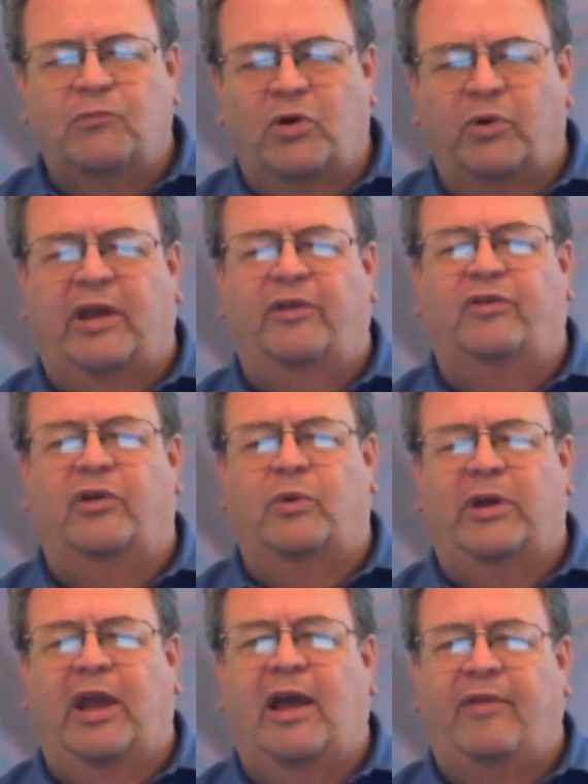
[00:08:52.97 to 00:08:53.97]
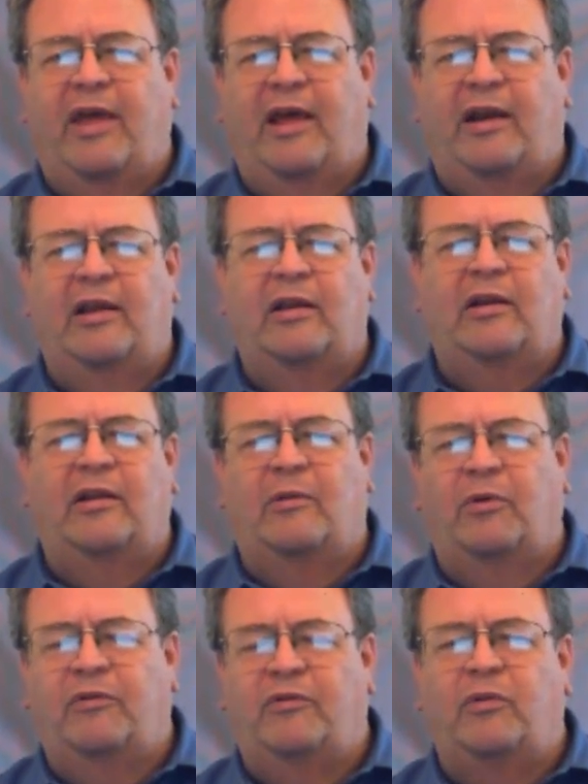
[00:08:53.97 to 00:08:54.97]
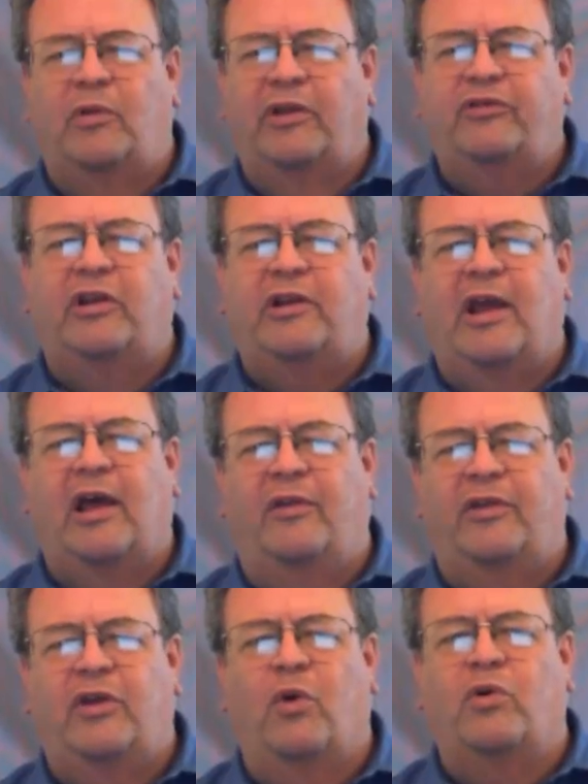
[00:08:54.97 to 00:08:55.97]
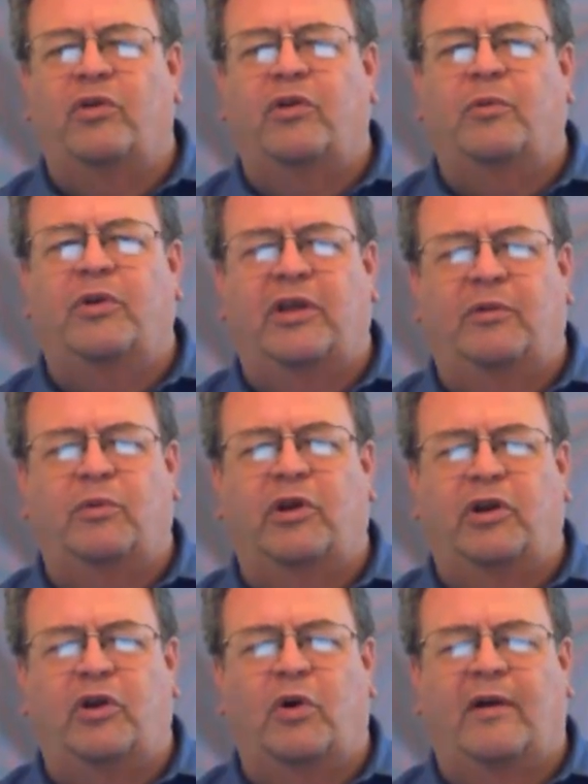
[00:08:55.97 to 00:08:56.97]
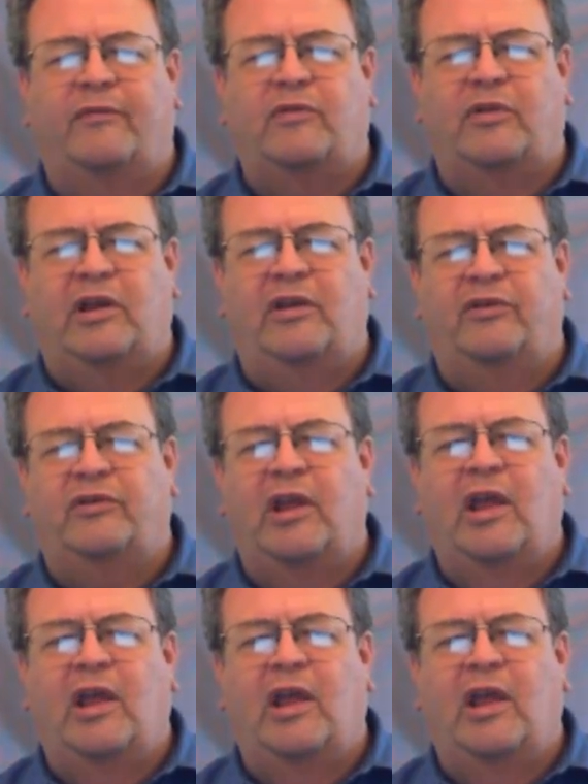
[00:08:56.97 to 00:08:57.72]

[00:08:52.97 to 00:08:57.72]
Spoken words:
Okay, so we have that in, and then we've listed down the order that we think we're going to go after these.